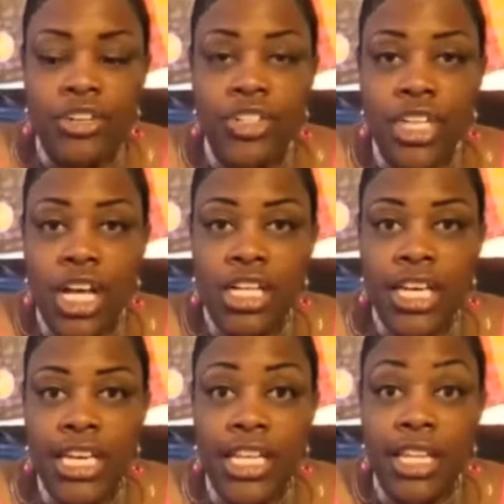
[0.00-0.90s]
there's a young
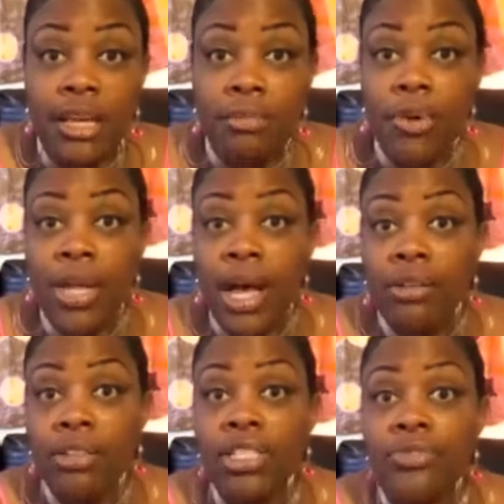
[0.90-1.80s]
lady that put
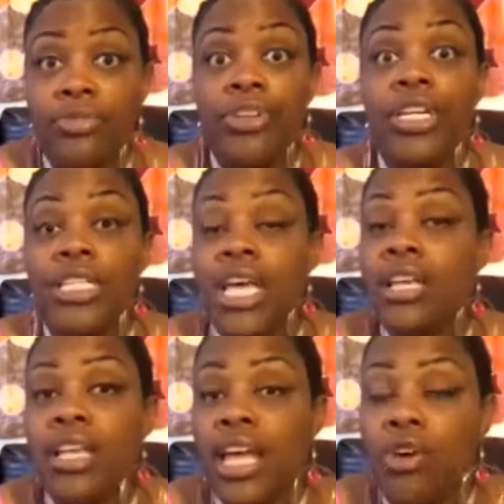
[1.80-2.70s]
out this free
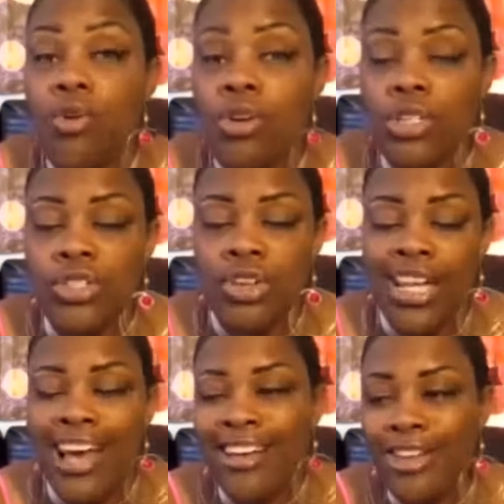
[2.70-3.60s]
10 day course
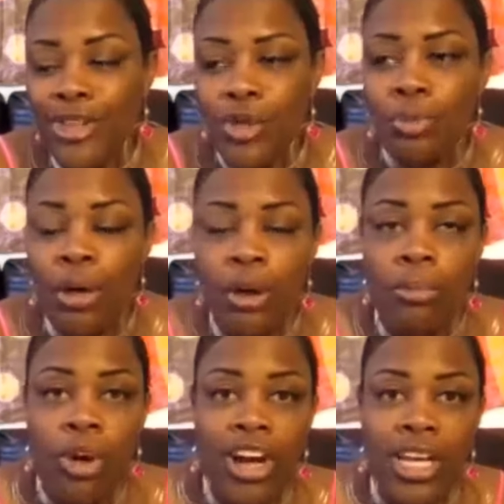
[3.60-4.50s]
on how to do better
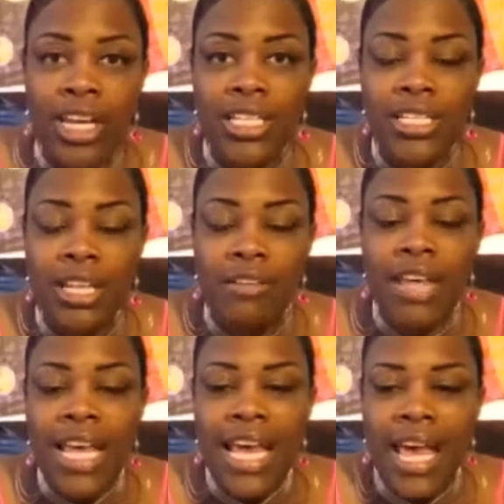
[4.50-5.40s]
marketing and stuff.